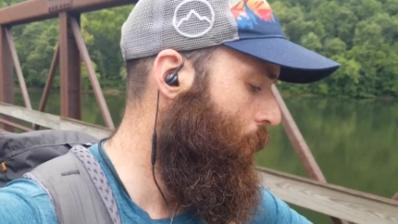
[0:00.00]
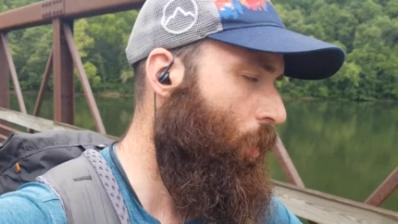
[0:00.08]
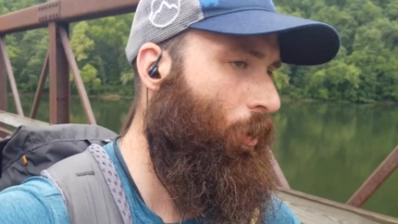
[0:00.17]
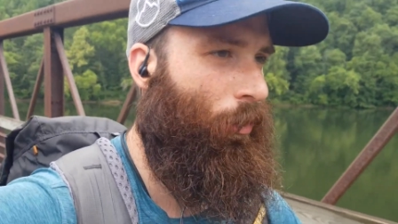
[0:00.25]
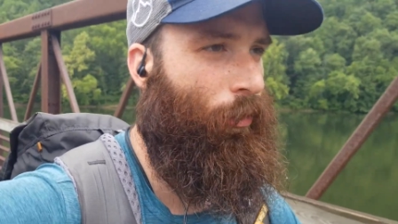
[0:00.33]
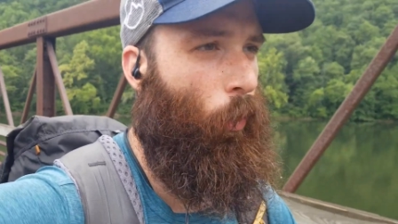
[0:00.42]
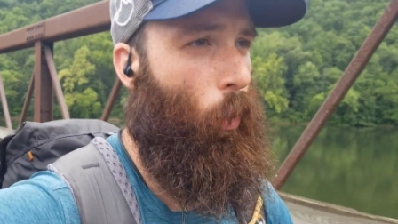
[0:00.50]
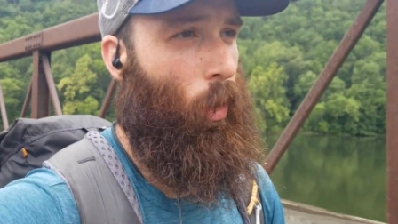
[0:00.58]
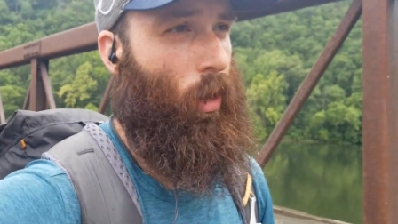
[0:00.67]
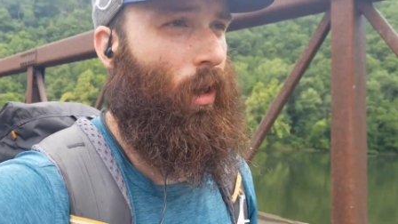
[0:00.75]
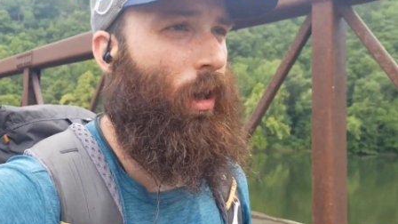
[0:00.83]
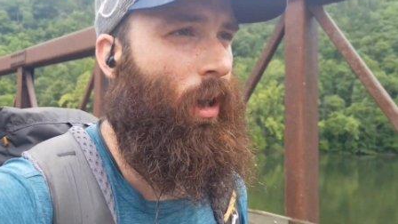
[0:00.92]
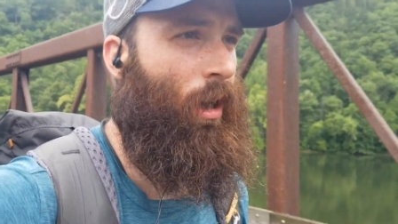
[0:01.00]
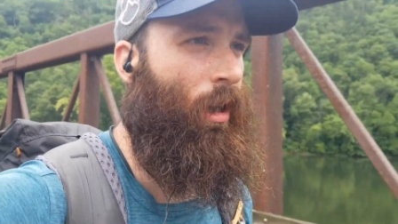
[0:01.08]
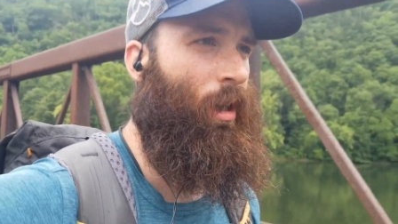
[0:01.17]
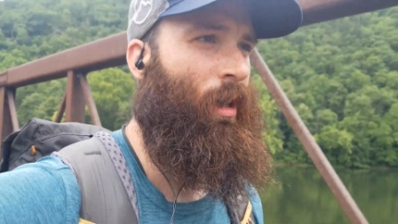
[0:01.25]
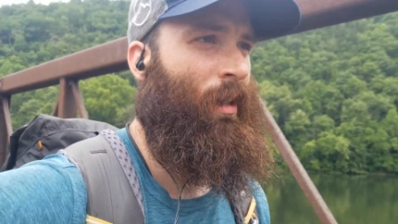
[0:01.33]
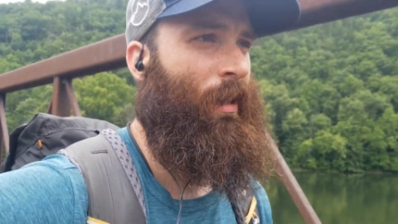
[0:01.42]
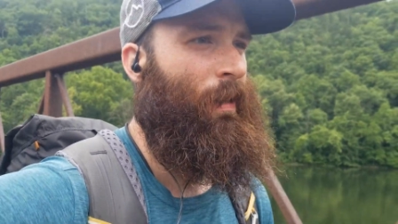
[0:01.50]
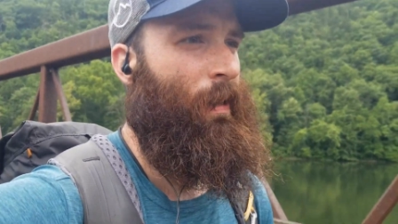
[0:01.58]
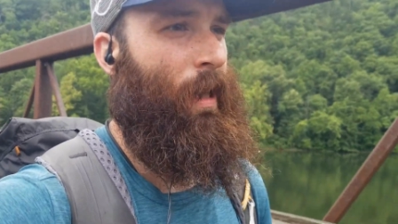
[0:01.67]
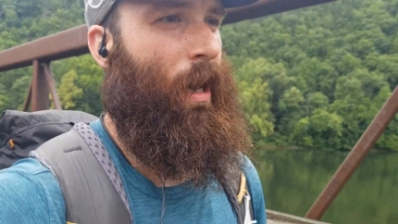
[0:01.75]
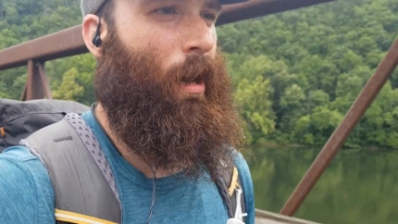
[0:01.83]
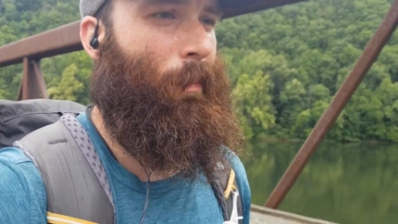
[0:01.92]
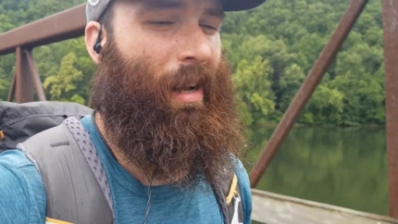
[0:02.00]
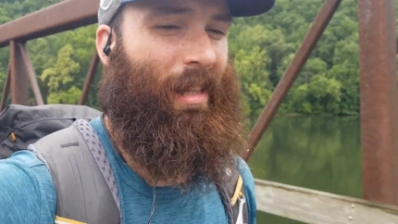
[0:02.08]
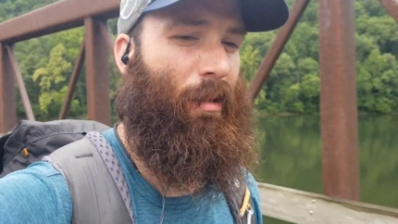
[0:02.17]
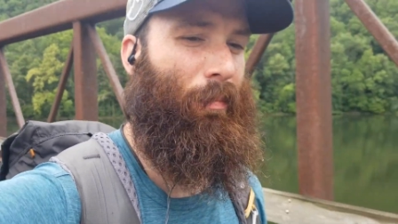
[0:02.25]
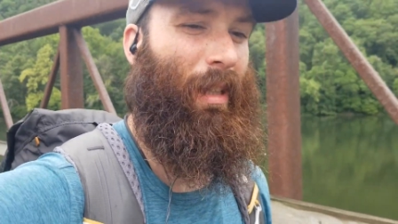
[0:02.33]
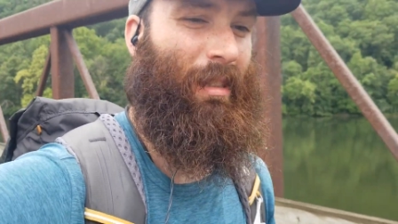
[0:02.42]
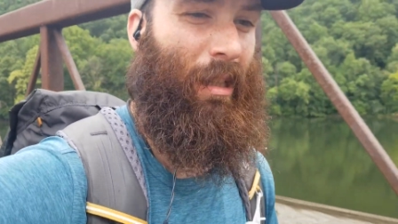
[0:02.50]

four, um, and I think by the